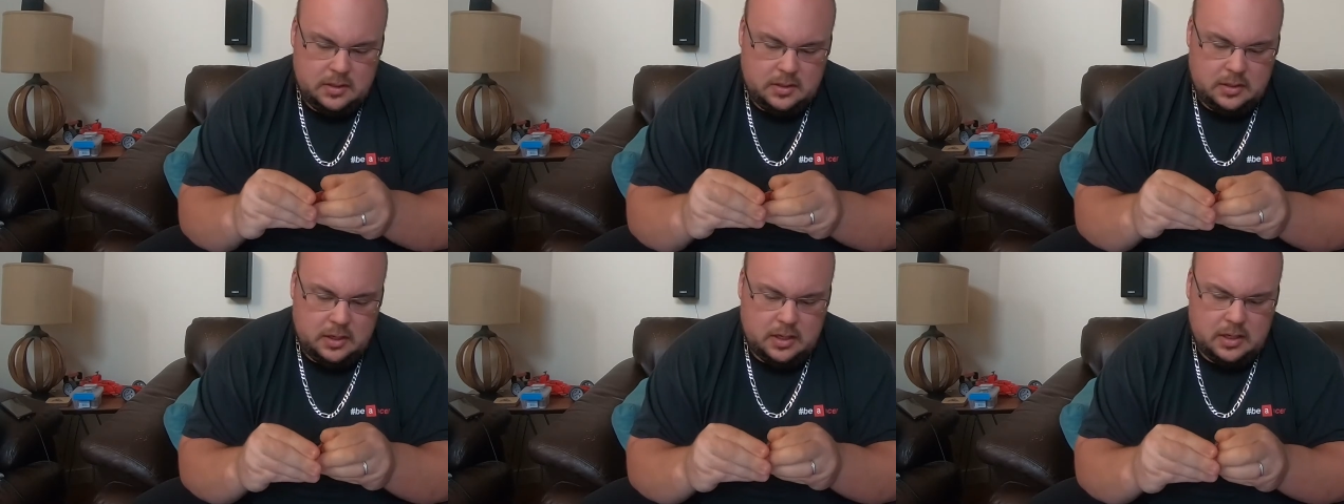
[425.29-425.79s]

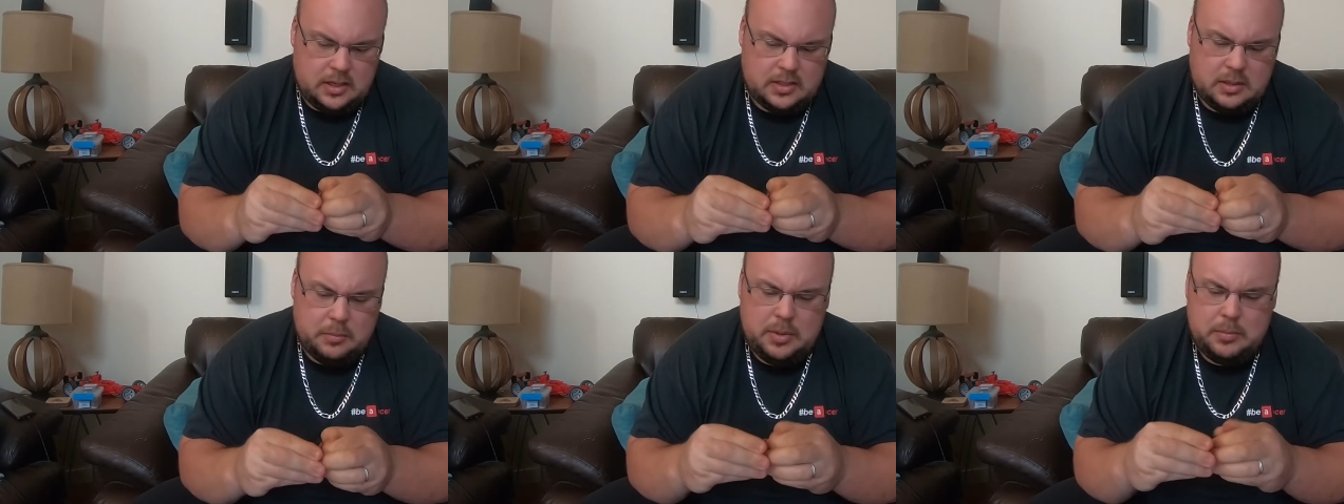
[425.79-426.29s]
not gonna.
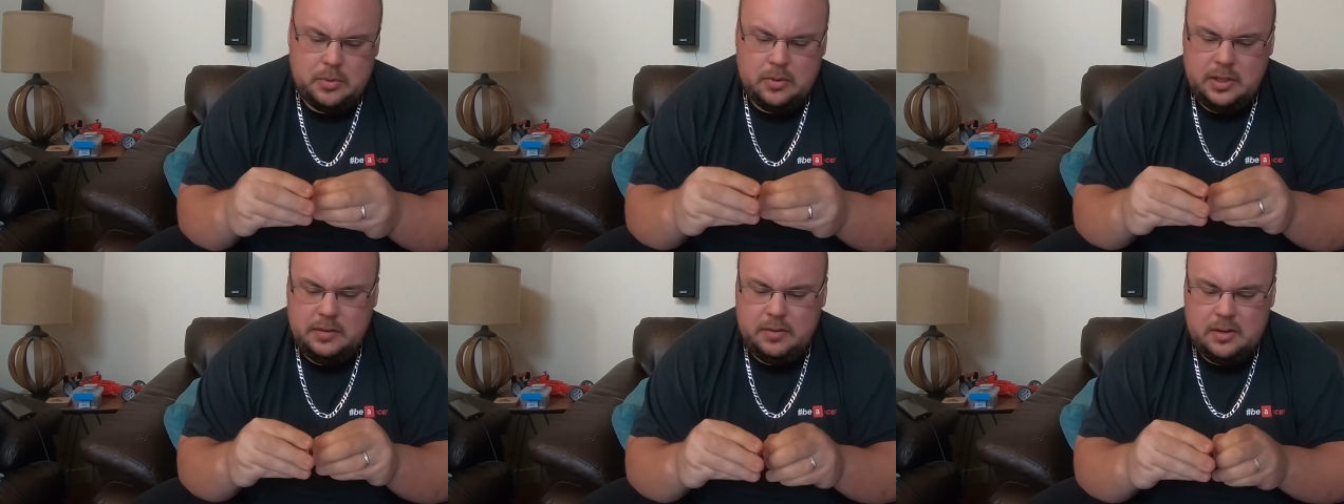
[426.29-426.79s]
Some people will
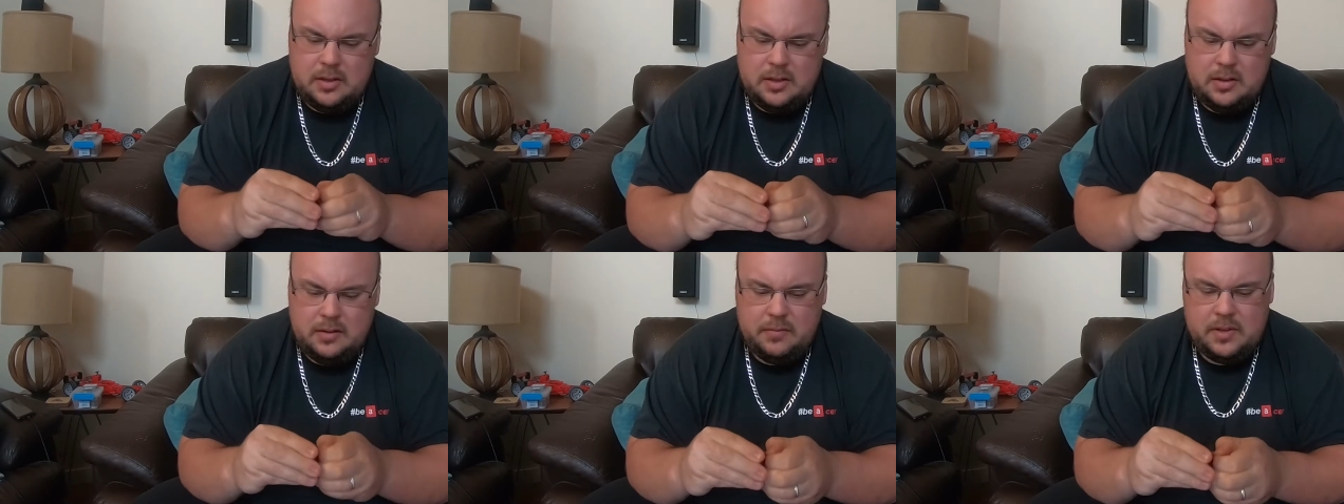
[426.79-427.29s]
leave it
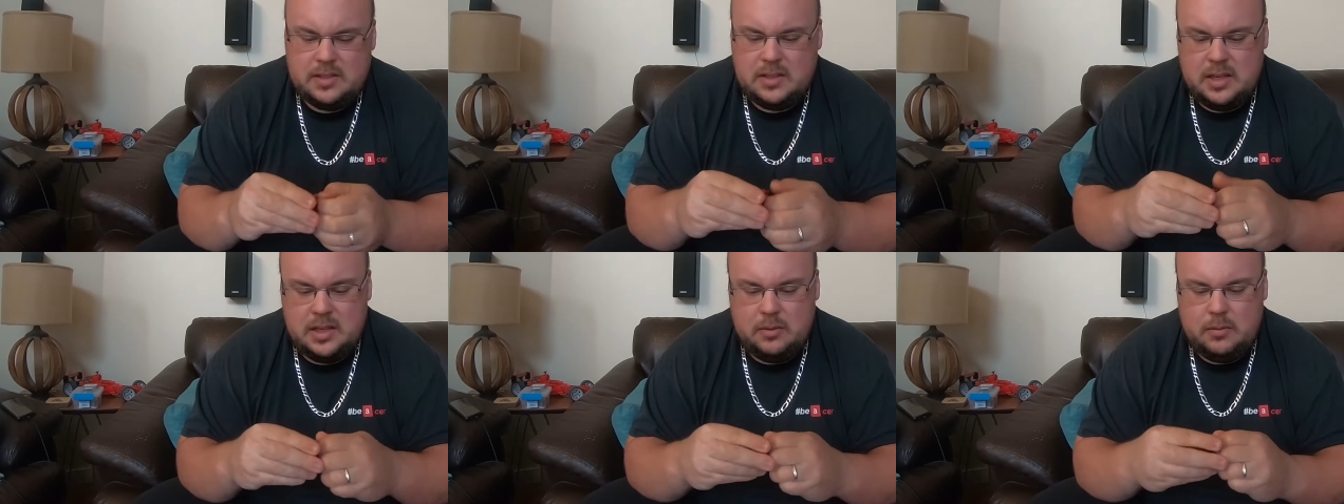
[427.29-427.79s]
on if they say
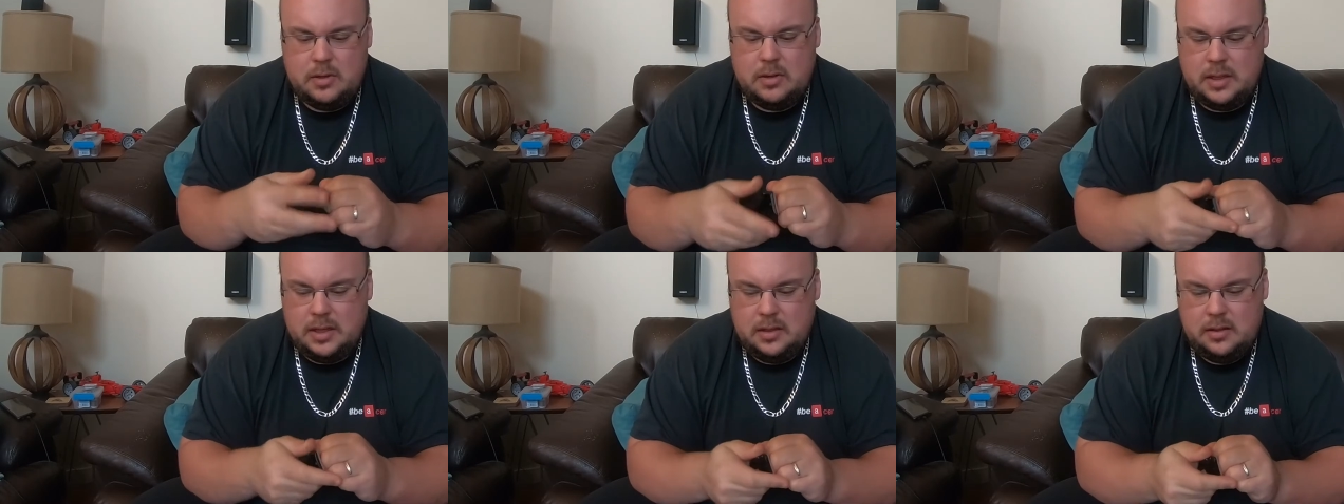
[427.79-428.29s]
they want to
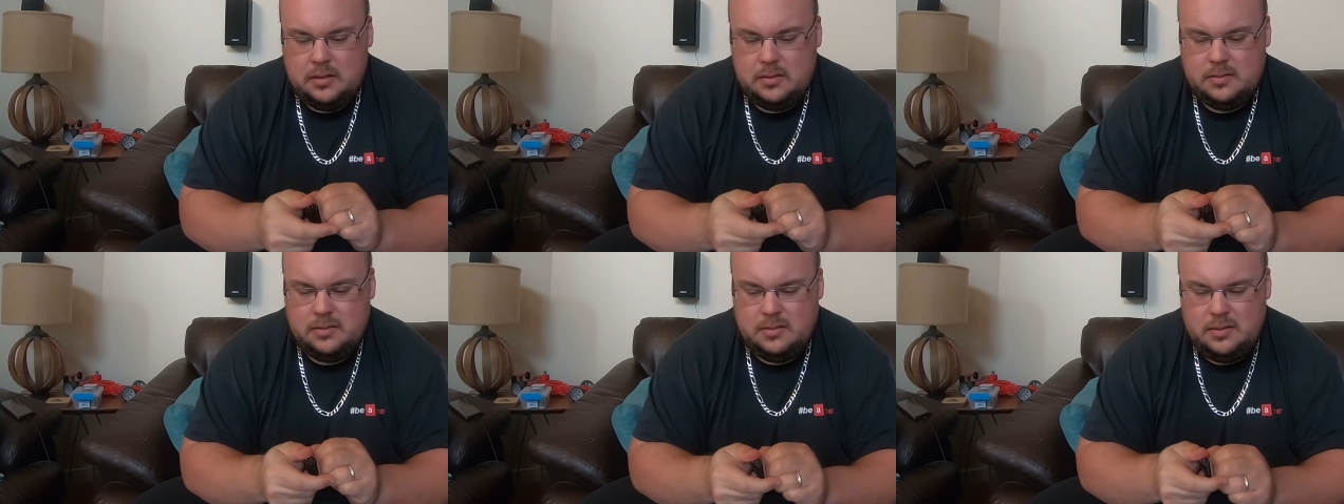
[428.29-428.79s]
like
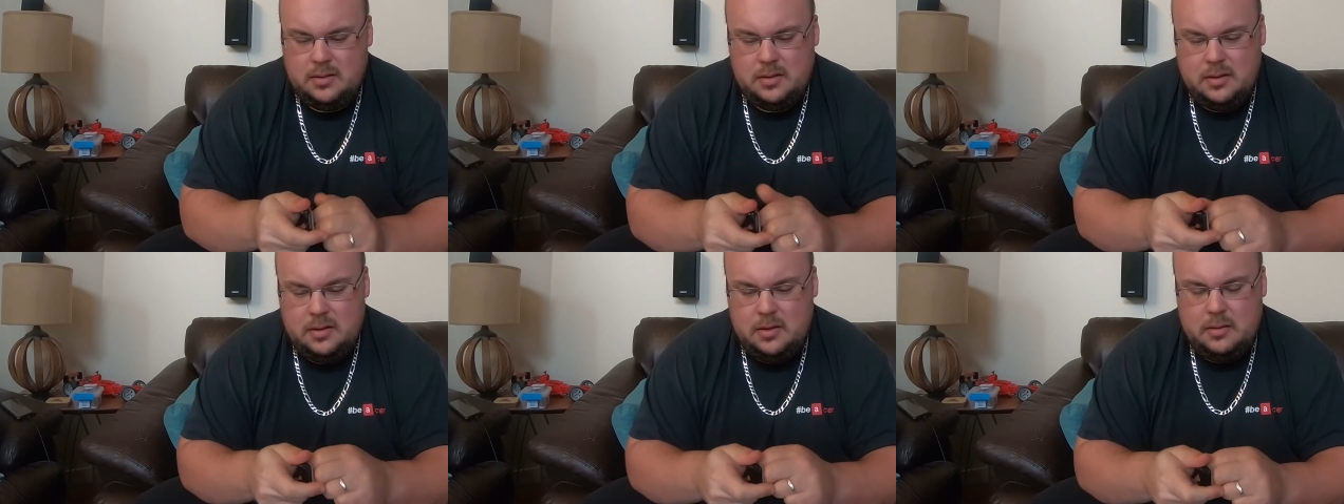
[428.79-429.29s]

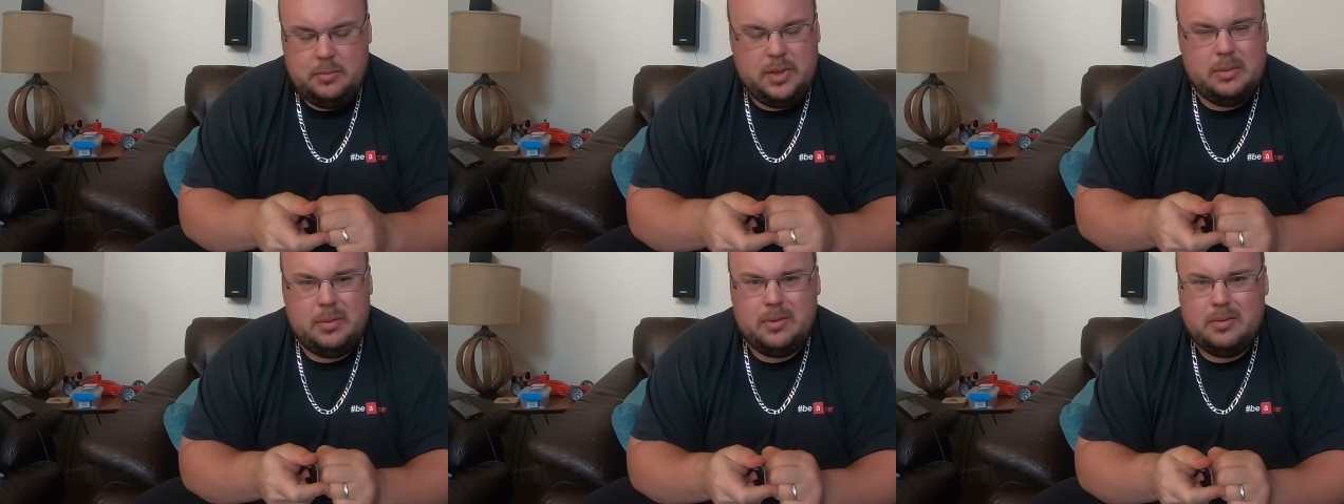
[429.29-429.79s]
be
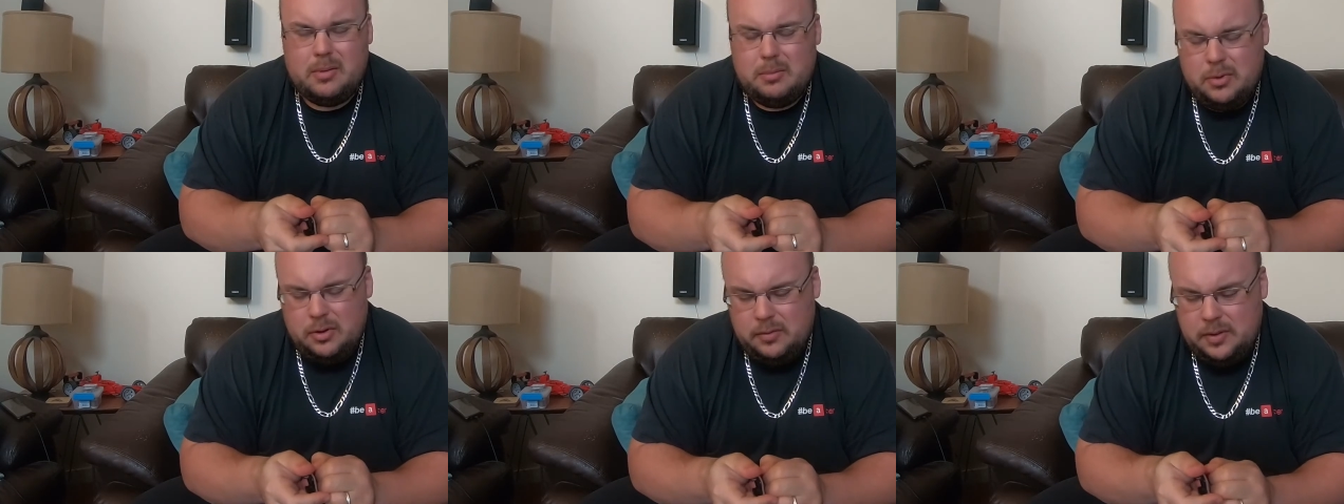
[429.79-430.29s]
able to
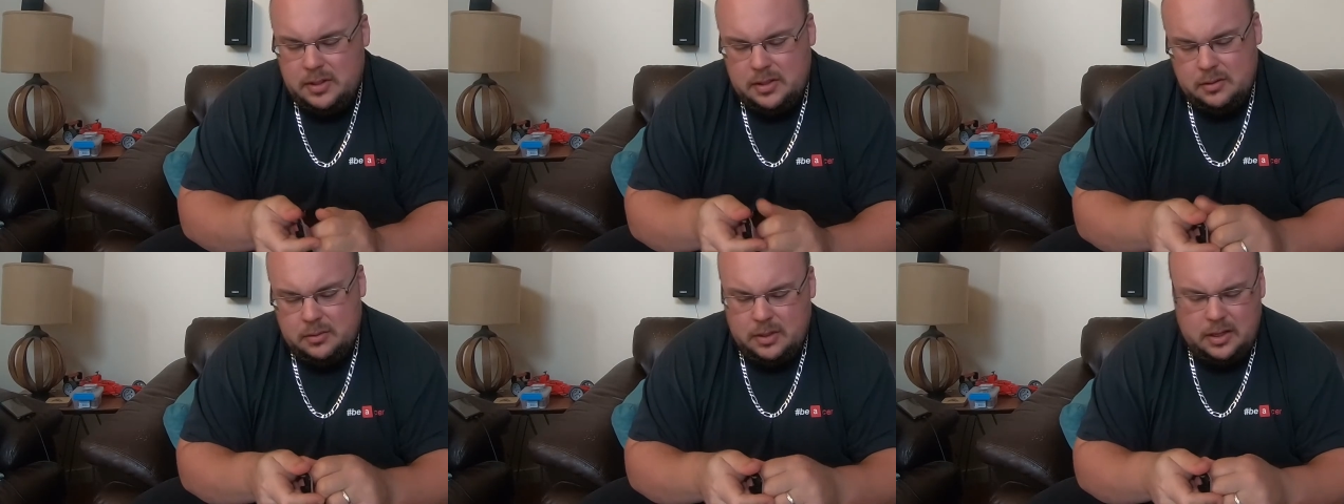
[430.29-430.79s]
remove it
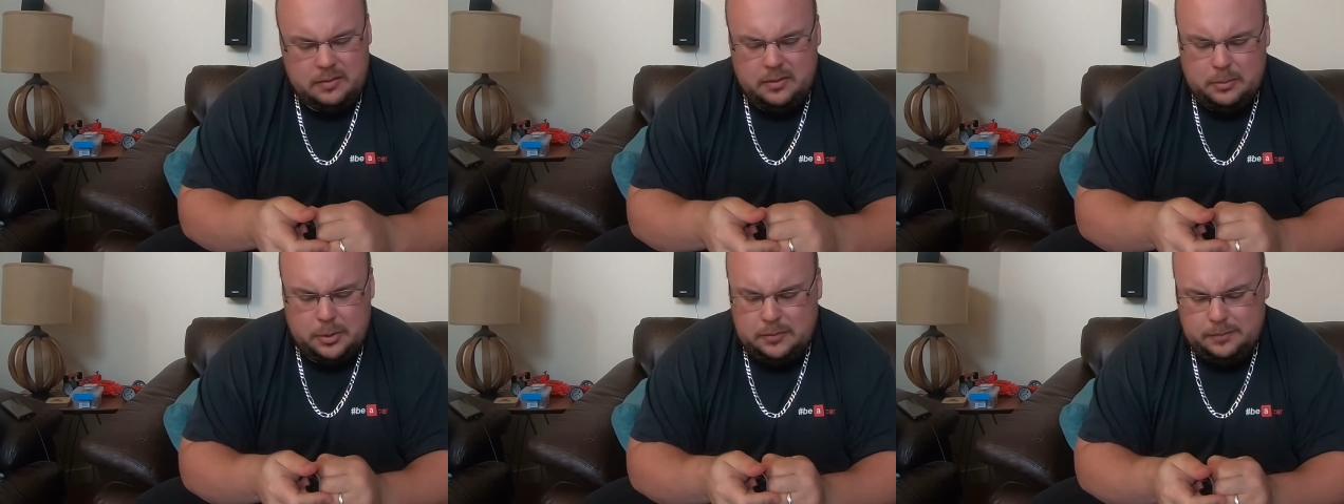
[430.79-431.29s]
or whatever,
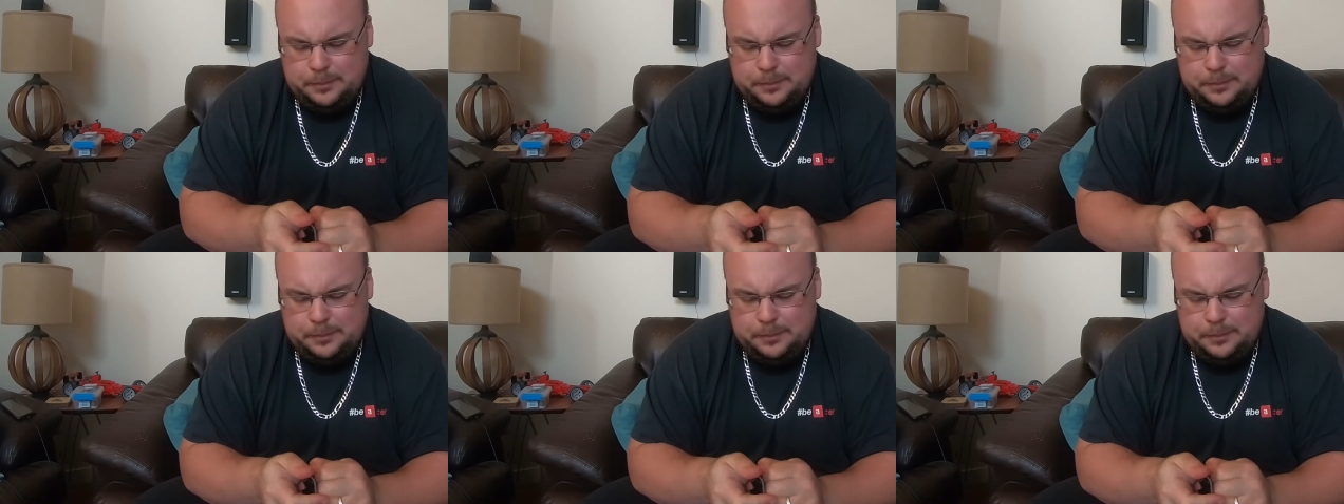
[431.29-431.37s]
but